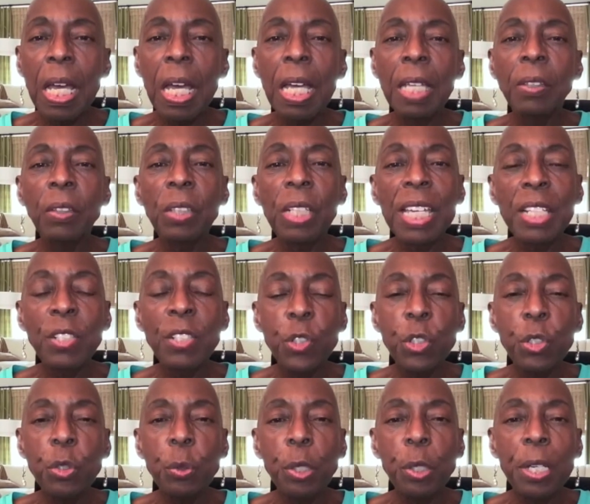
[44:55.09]
unless
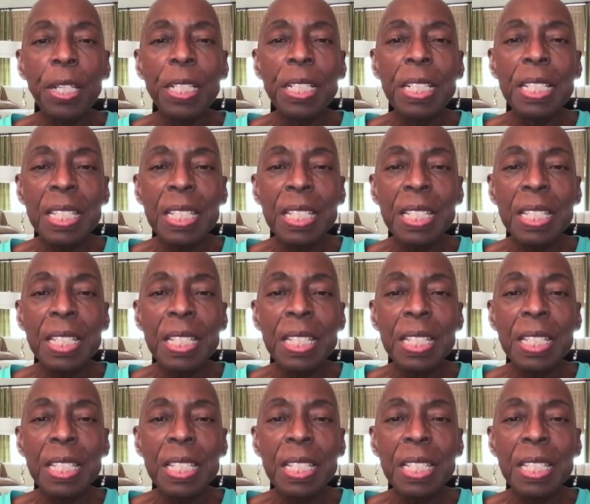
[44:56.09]
you are in a